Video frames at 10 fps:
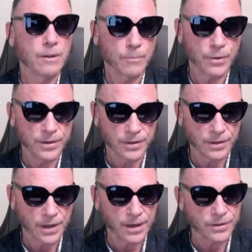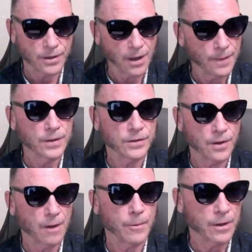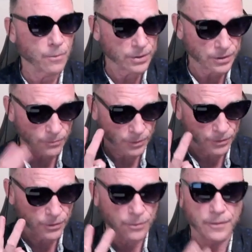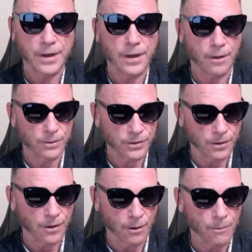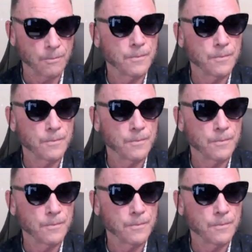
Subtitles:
presentation on this topic, which was 2 videos ago,